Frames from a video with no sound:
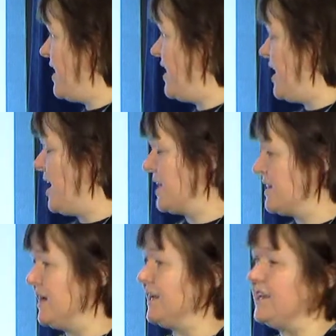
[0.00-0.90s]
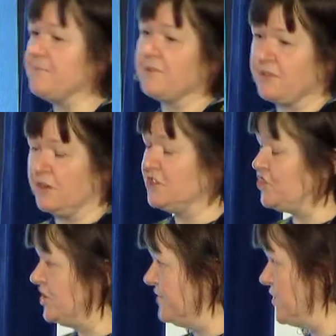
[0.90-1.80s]
Gynae
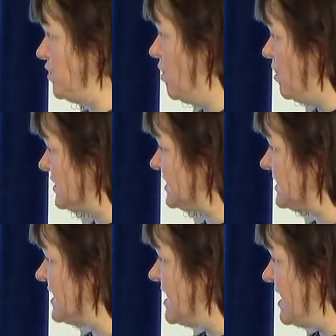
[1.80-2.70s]
pathology, of course.